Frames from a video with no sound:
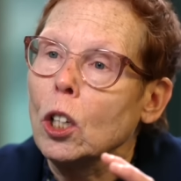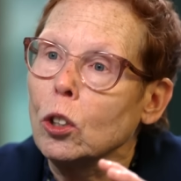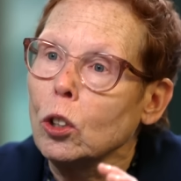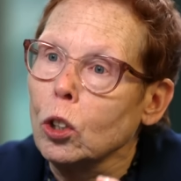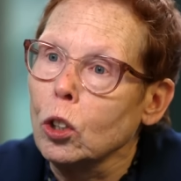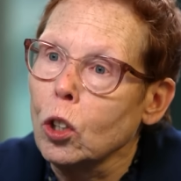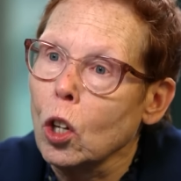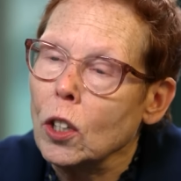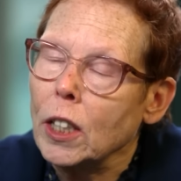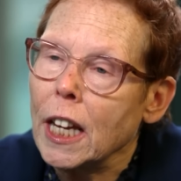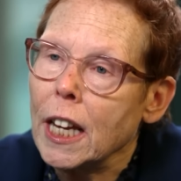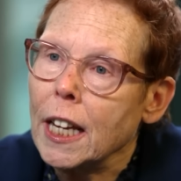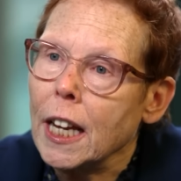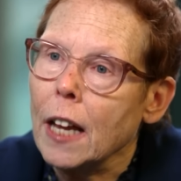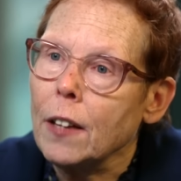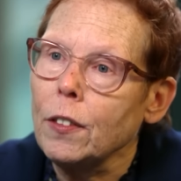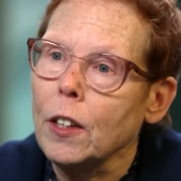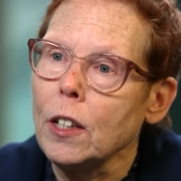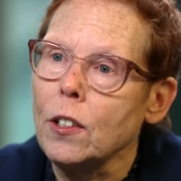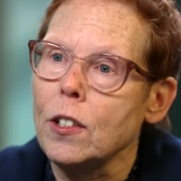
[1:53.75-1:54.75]
looking
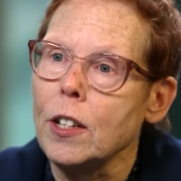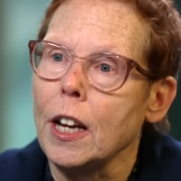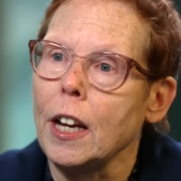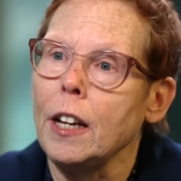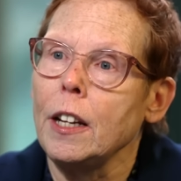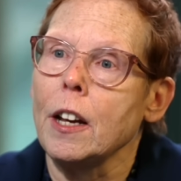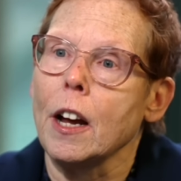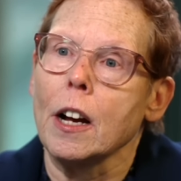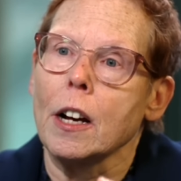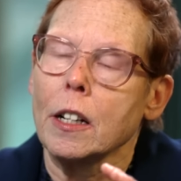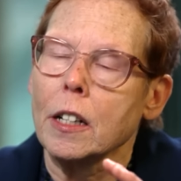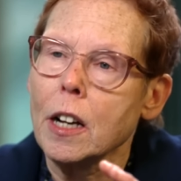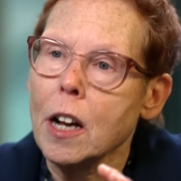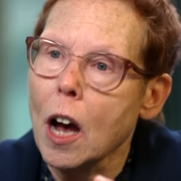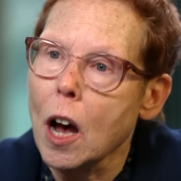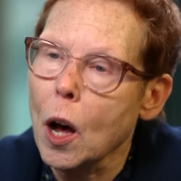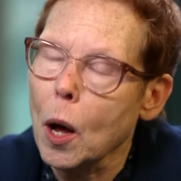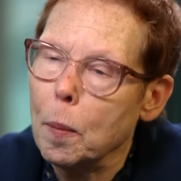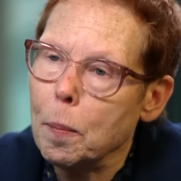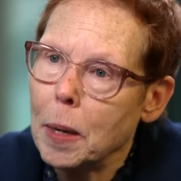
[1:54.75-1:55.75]
at the data
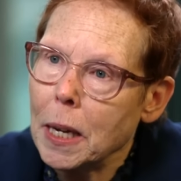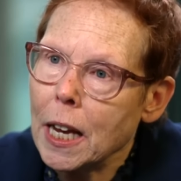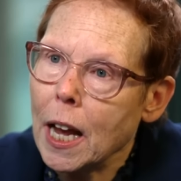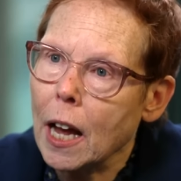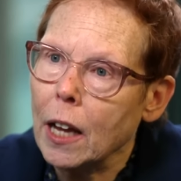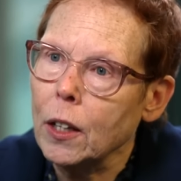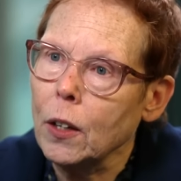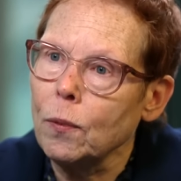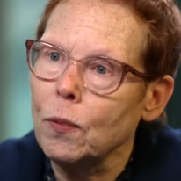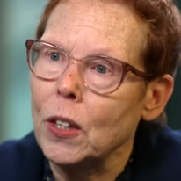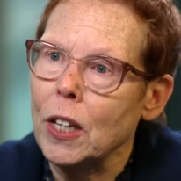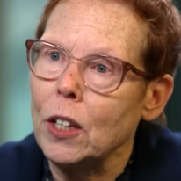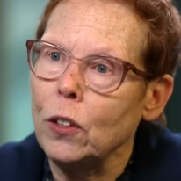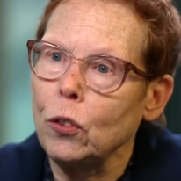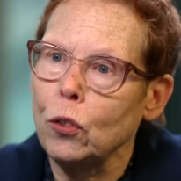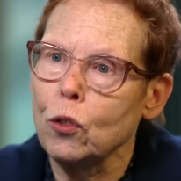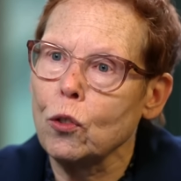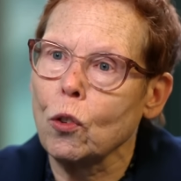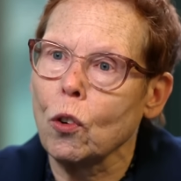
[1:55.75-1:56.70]
coming out of these